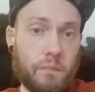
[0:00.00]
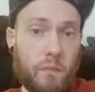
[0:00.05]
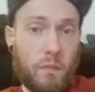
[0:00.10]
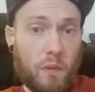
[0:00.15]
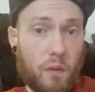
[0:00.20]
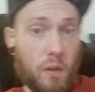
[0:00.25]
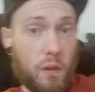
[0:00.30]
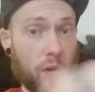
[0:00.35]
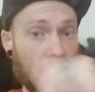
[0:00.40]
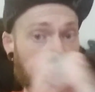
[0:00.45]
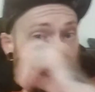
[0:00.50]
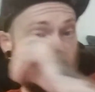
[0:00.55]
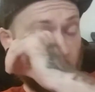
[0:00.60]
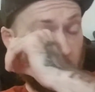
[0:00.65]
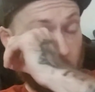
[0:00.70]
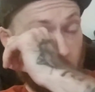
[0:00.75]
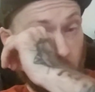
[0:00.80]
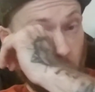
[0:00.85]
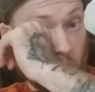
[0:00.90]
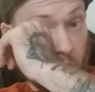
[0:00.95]

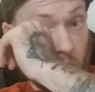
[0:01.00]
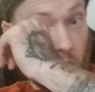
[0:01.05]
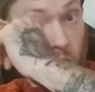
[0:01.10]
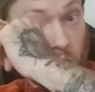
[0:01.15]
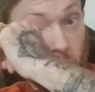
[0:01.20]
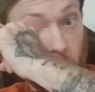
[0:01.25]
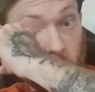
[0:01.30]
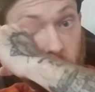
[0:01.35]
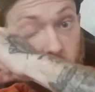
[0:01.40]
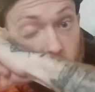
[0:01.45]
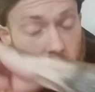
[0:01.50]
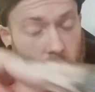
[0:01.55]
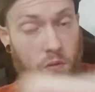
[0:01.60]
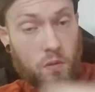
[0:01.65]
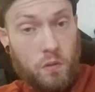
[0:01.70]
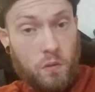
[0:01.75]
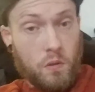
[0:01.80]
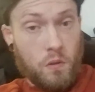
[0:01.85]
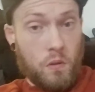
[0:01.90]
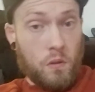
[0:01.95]
And
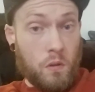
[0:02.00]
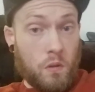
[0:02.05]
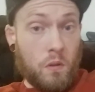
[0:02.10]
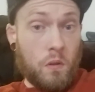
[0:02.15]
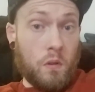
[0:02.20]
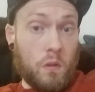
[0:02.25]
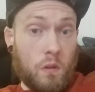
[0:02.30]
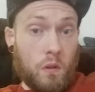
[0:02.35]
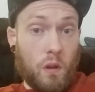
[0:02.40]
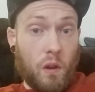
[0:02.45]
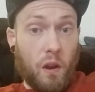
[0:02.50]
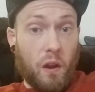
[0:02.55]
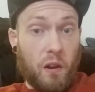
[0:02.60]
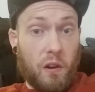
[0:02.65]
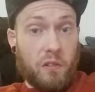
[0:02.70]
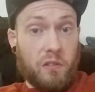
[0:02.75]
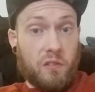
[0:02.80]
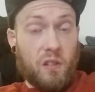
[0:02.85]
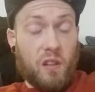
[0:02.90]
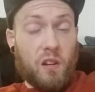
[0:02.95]
I
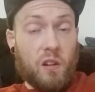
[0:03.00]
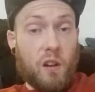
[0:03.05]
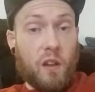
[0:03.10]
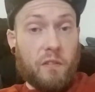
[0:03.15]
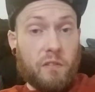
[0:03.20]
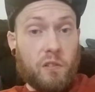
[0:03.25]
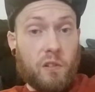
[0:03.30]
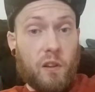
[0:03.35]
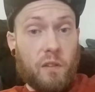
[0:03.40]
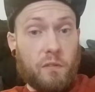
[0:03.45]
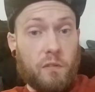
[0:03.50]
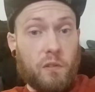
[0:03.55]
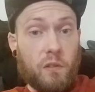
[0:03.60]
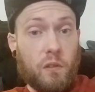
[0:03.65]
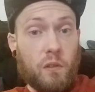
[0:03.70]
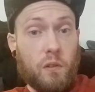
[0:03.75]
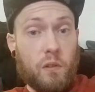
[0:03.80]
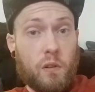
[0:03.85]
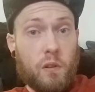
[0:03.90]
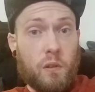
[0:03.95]
just said enough's enough,
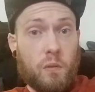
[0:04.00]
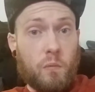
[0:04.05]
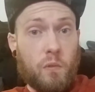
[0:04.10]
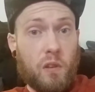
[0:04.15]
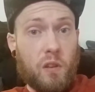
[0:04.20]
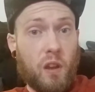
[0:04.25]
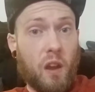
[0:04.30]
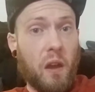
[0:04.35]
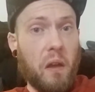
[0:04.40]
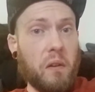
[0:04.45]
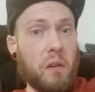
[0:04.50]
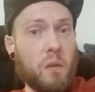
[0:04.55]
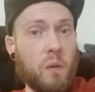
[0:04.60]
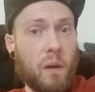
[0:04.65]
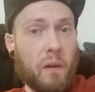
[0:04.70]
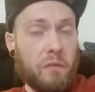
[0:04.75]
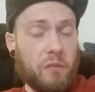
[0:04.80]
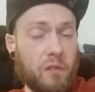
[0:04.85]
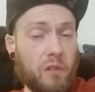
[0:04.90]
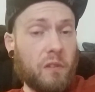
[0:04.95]
dude. And we had
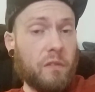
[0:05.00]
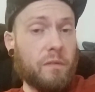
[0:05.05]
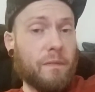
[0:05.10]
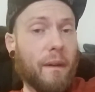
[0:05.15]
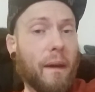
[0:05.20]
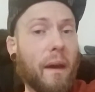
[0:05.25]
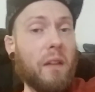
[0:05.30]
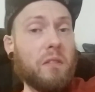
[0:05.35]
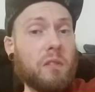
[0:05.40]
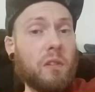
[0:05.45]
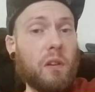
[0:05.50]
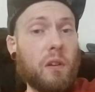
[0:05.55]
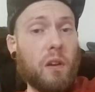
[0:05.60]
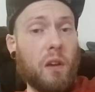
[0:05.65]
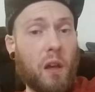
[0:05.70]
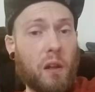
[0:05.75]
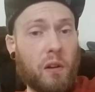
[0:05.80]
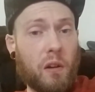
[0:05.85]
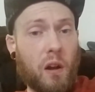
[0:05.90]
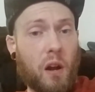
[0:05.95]
UFC fights
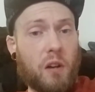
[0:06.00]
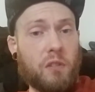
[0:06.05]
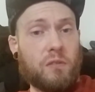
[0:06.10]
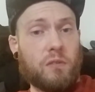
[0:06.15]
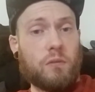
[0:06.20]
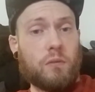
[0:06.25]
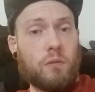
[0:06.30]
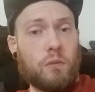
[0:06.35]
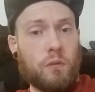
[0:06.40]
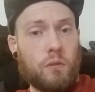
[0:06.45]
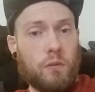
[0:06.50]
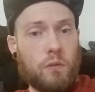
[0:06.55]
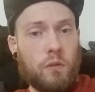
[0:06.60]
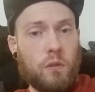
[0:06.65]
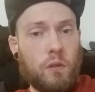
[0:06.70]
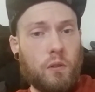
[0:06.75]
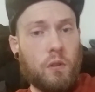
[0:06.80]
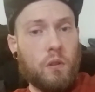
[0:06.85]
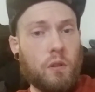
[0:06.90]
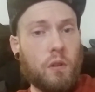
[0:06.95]
held at our school,
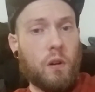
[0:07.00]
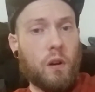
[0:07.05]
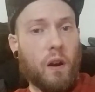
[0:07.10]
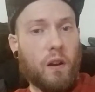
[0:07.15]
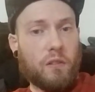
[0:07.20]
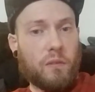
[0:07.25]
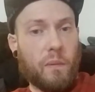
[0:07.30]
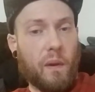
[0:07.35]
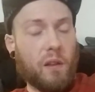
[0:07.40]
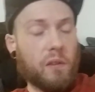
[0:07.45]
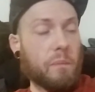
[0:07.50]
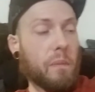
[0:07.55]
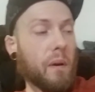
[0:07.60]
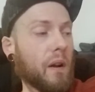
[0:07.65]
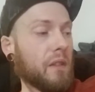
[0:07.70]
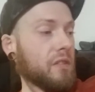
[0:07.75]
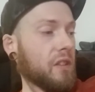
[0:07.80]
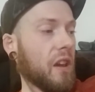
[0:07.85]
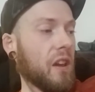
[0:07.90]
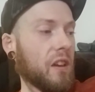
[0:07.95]
or I was about to
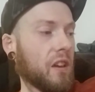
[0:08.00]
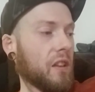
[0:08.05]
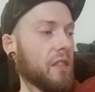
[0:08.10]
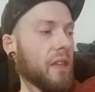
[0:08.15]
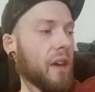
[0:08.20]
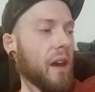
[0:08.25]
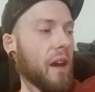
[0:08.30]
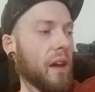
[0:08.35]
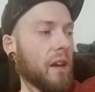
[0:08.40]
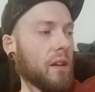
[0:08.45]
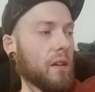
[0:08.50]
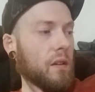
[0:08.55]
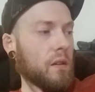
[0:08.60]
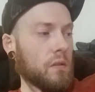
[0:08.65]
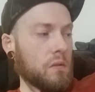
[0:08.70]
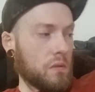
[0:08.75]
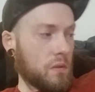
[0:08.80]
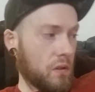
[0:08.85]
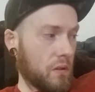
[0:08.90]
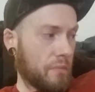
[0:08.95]
partake in that
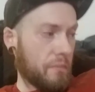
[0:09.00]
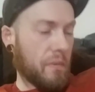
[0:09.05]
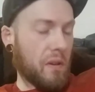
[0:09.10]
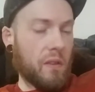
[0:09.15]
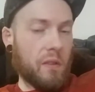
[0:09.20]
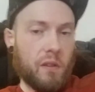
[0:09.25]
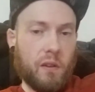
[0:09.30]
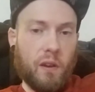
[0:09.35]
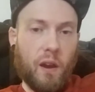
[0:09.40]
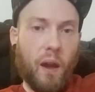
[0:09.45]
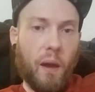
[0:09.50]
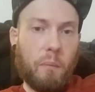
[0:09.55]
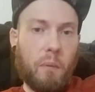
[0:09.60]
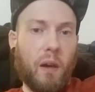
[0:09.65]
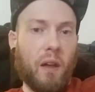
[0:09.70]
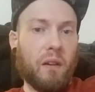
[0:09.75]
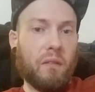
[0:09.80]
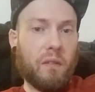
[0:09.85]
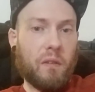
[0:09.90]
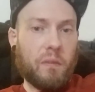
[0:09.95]
and beat the crap
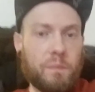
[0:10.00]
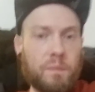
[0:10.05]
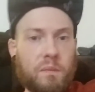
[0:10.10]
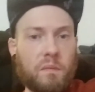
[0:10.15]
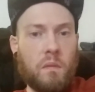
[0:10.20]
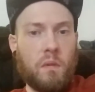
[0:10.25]
out of him.